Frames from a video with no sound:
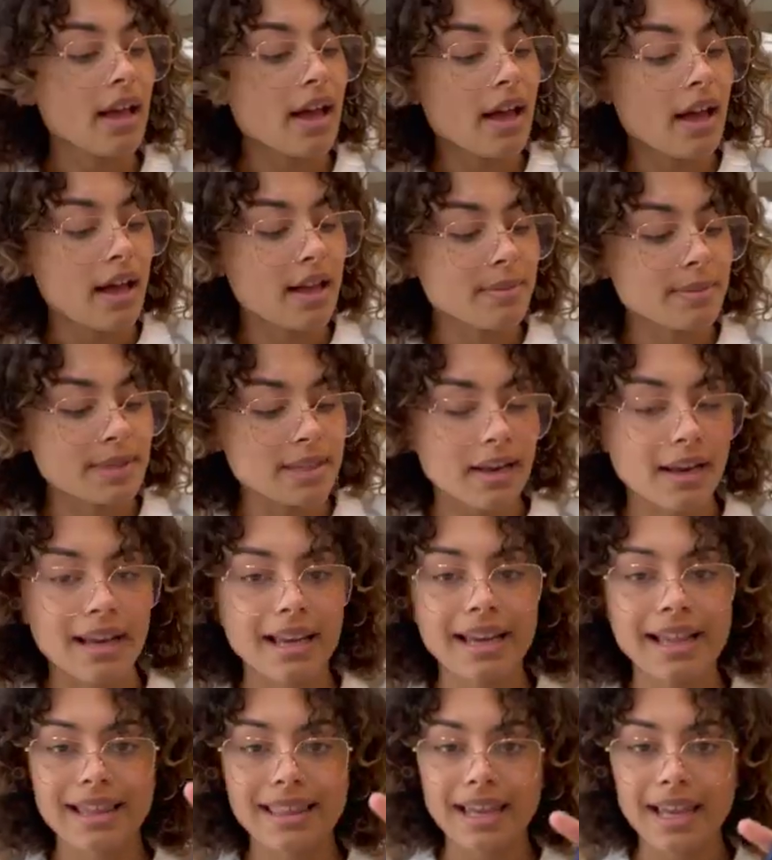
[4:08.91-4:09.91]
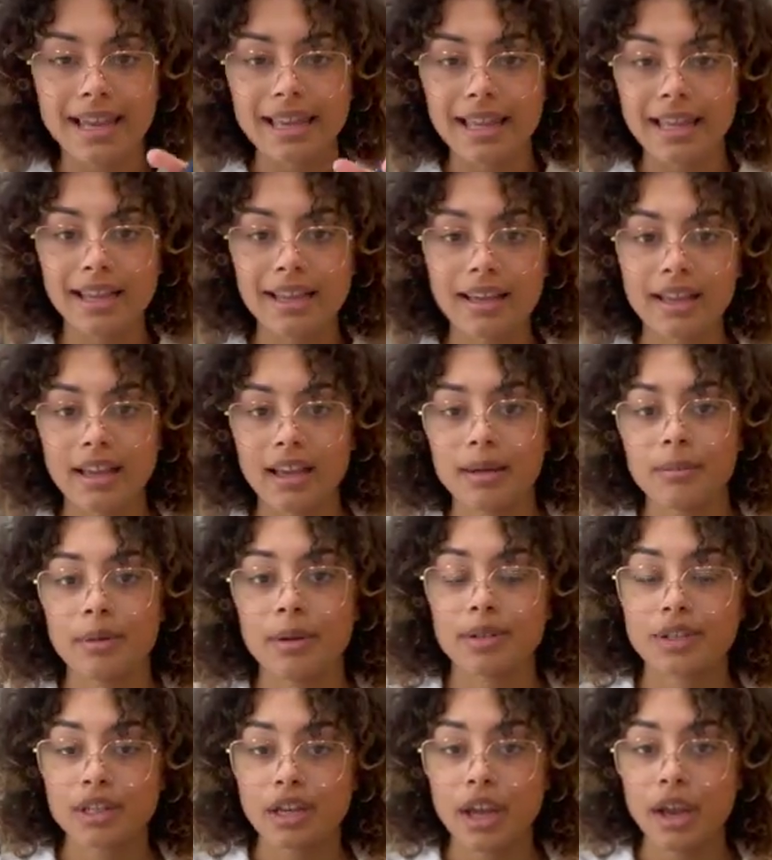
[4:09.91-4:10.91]
So click that link, and it
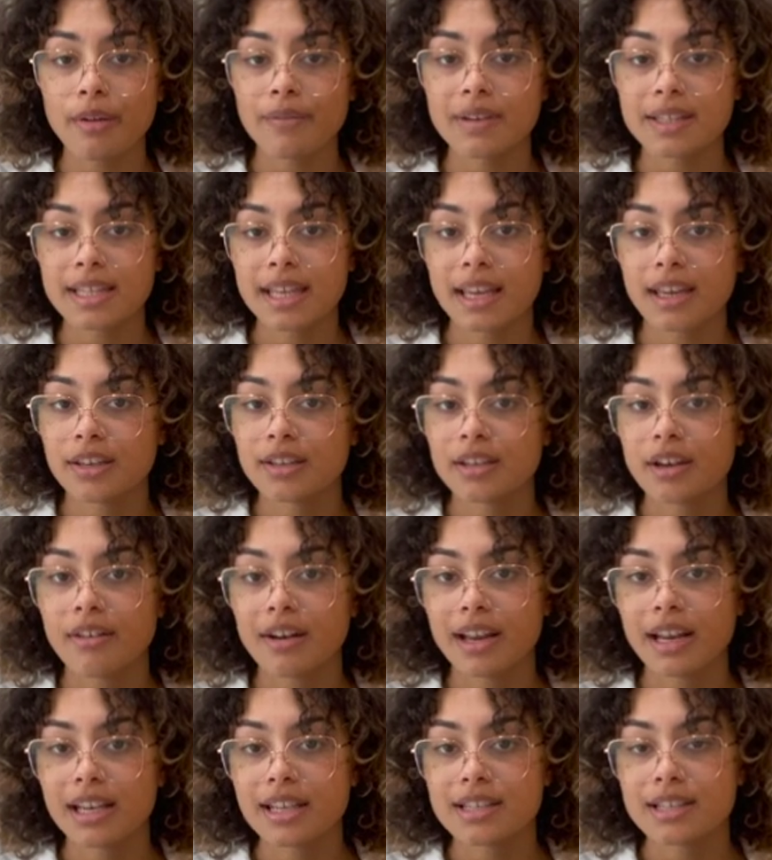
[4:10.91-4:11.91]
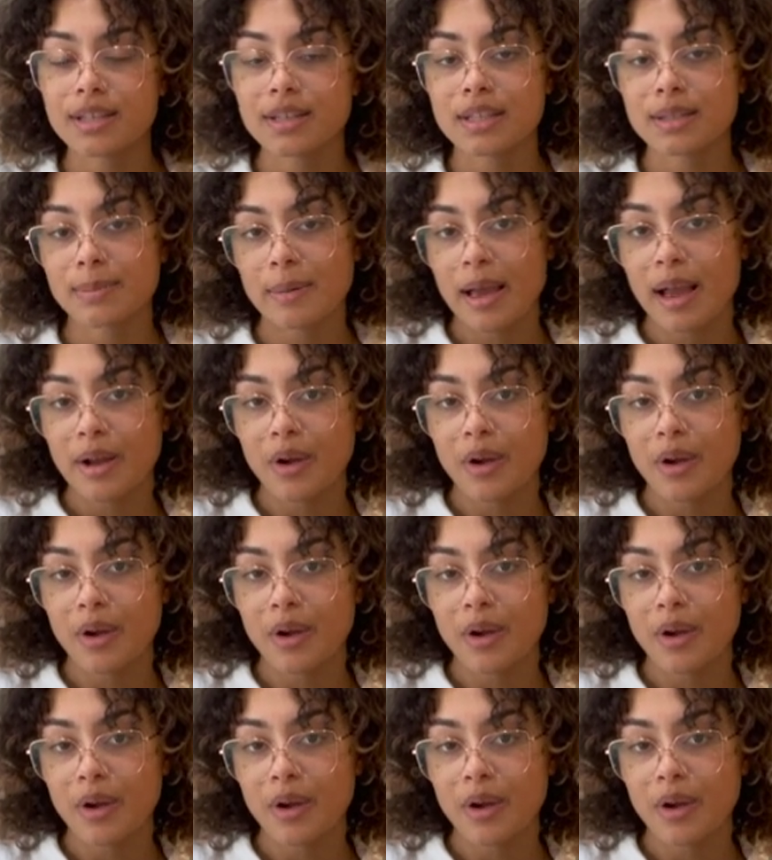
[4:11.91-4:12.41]
should hopefully take you directly to this bag